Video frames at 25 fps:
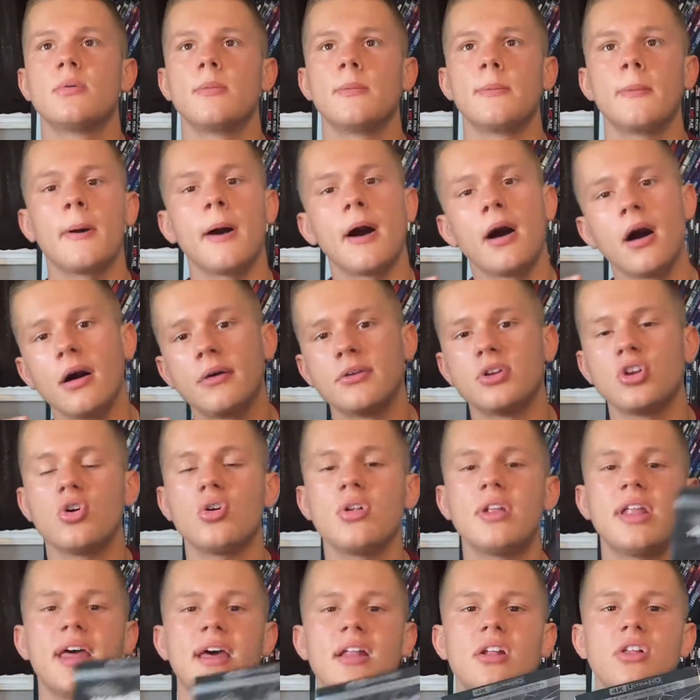
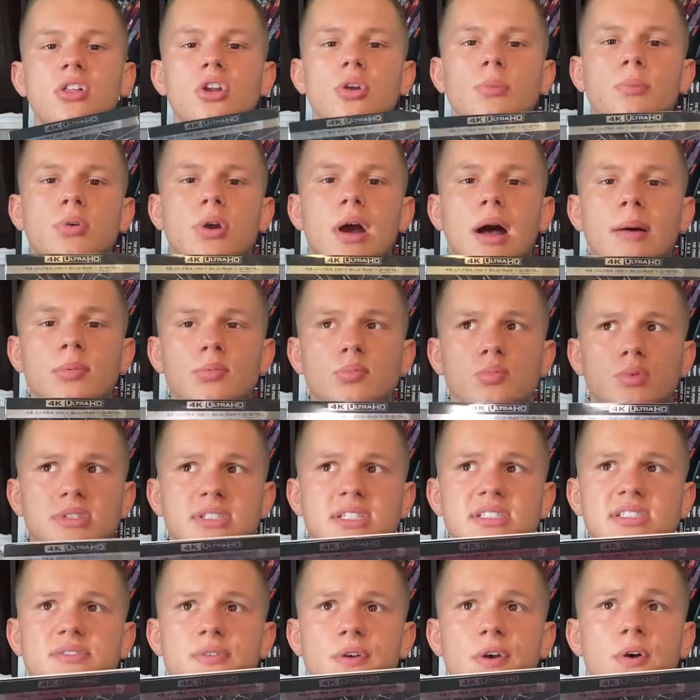Nolan had a little problem with
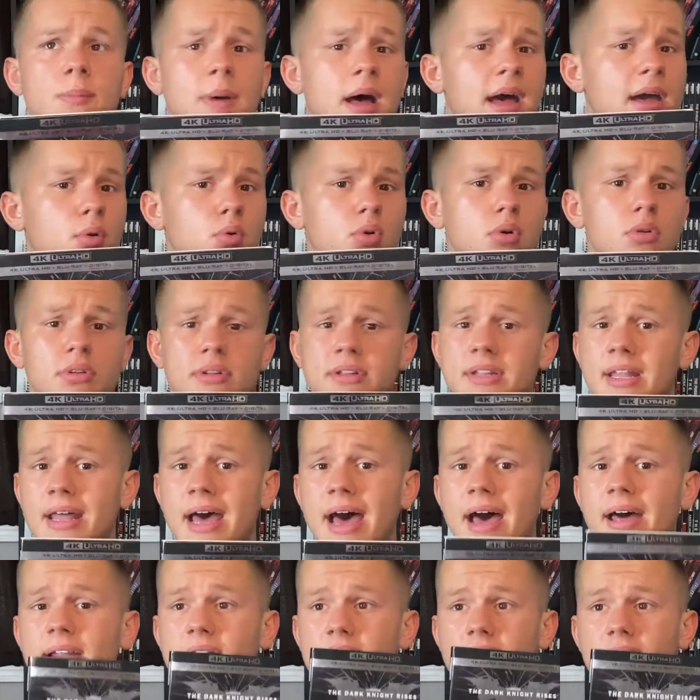this film. I will
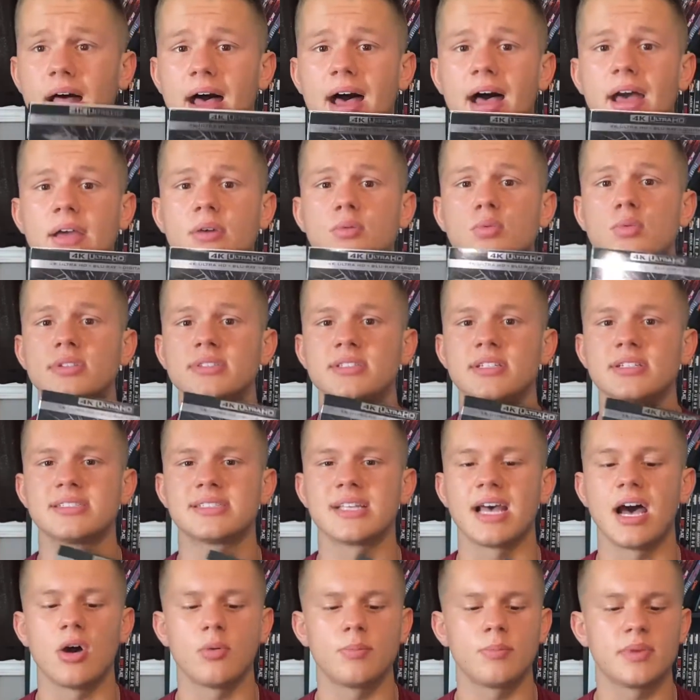not lie with the
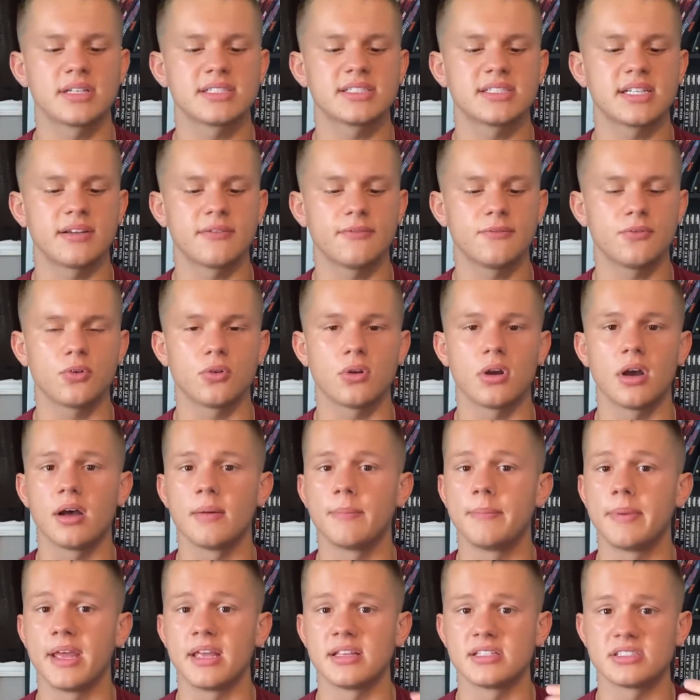sound mixing for
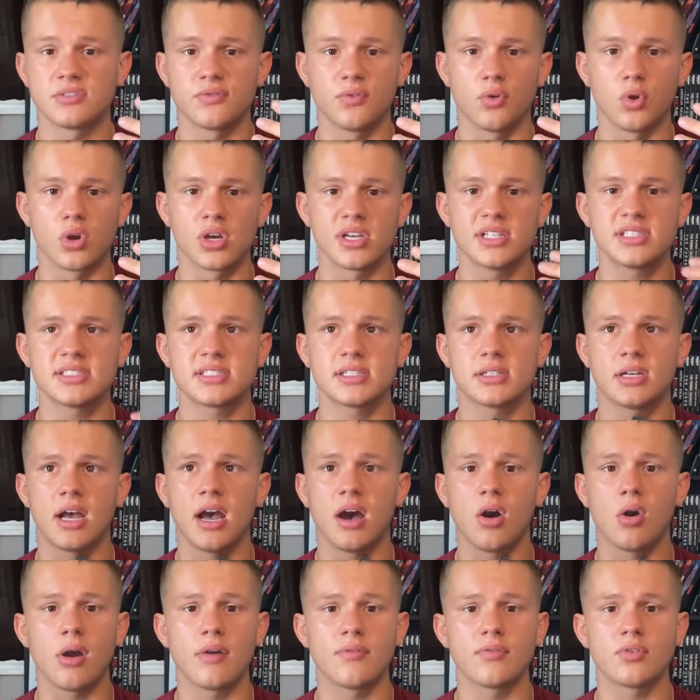Bane's voice.
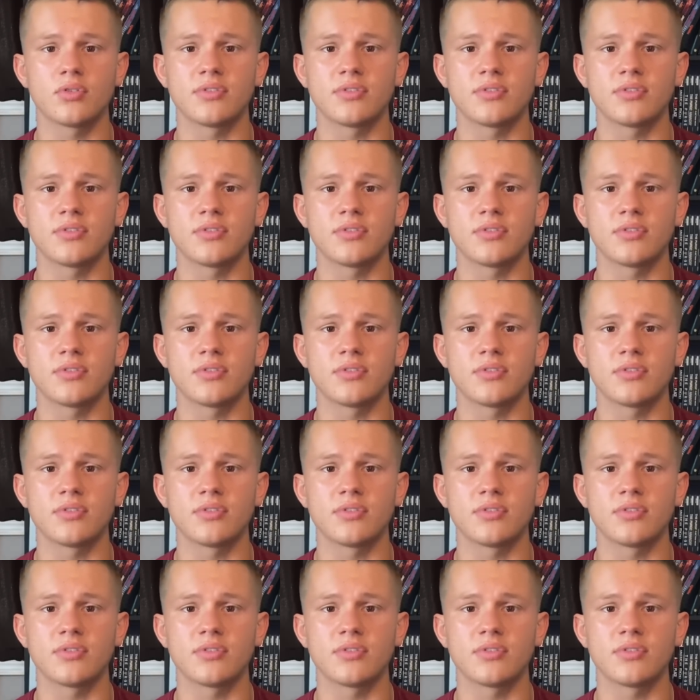However,